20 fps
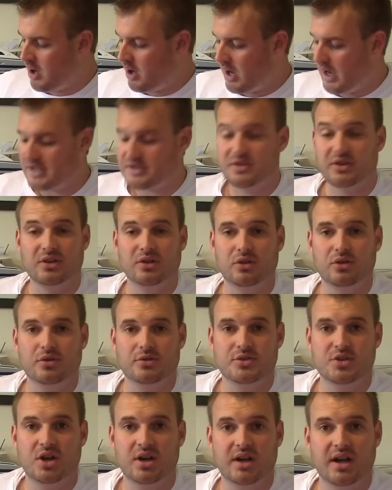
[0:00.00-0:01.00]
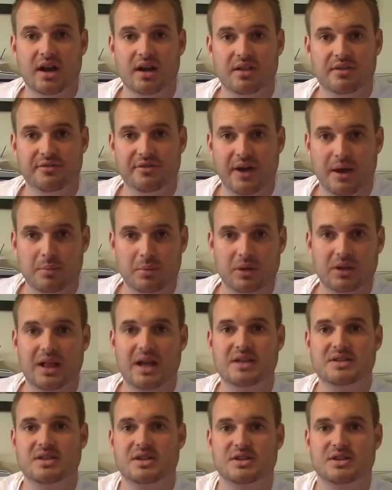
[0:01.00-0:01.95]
I took a little chunk out of the fiberglass.